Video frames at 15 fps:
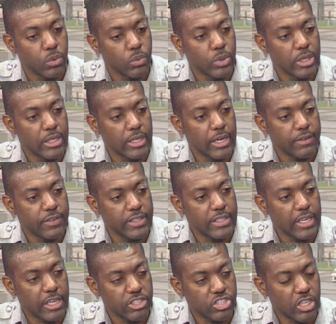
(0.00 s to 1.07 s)
we having
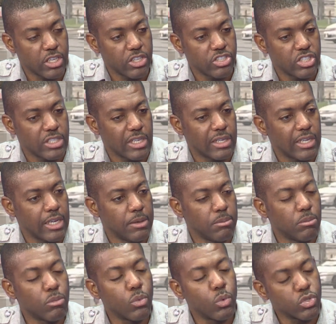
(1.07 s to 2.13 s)
that challenge in
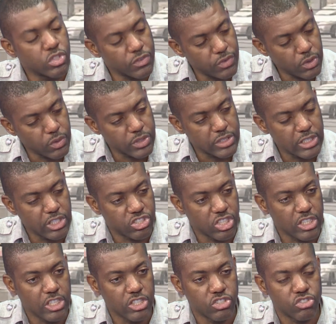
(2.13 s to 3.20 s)
most of our
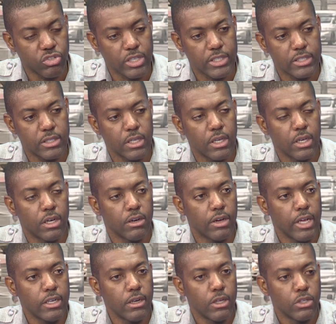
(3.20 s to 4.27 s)
station districts,
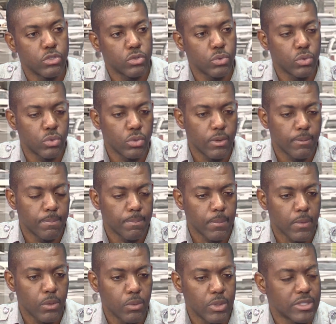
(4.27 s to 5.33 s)
right? So
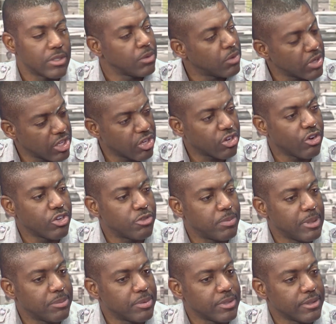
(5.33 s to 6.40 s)
we still want to encourage
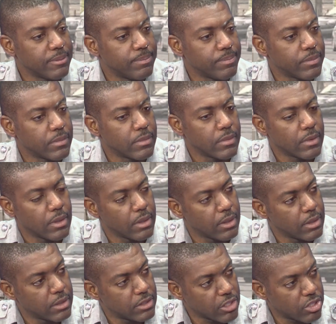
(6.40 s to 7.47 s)
people,
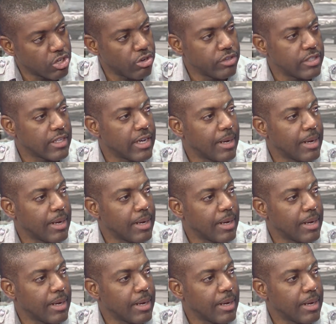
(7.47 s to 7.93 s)
security